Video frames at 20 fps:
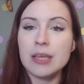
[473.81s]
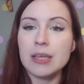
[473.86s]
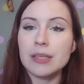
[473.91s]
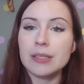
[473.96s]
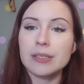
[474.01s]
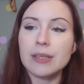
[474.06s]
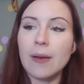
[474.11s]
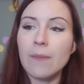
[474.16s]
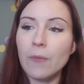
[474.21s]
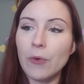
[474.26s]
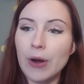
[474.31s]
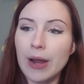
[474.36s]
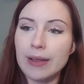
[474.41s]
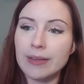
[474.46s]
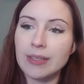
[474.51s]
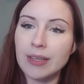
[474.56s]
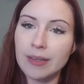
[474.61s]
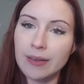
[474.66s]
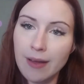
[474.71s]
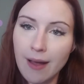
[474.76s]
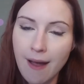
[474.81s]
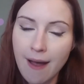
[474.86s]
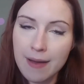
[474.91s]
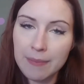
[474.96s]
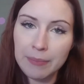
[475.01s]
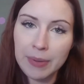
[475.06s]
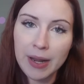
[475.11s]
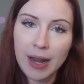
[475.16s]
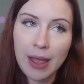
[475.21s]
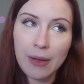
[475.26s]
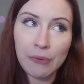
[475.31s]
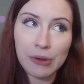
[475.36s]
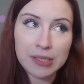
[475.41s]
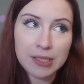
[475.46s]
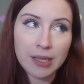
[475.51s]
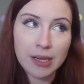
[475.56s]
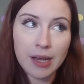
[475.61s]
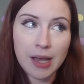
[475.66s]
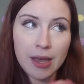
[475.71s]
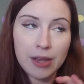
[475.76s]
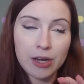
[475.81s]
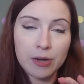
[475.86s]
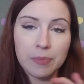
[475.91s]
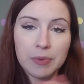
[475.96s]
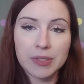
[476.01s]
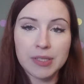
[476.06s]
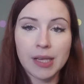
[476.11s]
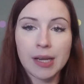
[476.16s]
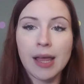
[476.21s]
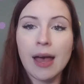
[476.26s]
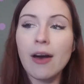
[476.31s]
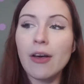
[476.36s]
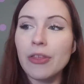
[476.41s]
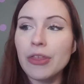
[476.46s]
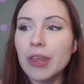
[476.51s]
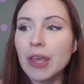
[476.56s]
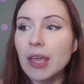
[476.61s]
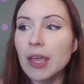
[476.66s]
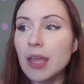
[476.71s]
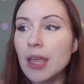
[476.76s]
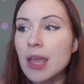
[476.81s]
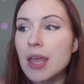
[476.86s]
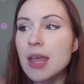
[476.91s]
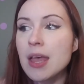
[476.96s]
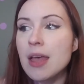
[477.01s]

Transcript: some where I did not, but I wasn't 100% healthy.